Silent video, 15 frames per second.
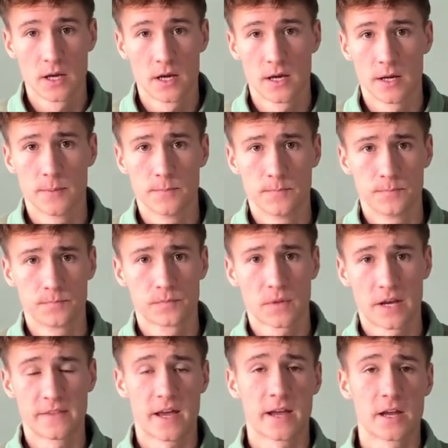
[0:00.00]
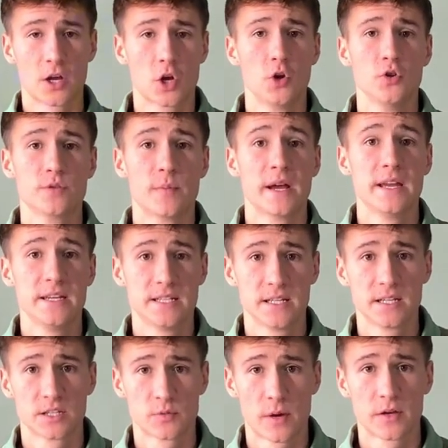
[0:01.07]
and that includes my
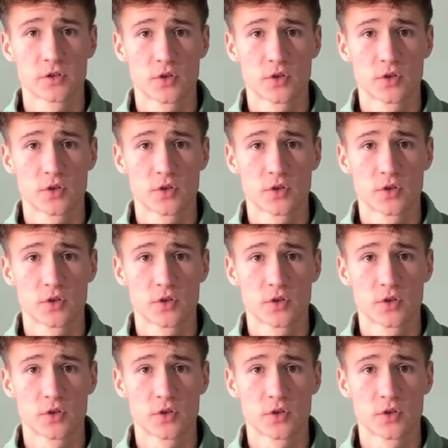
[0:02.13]
eating as well.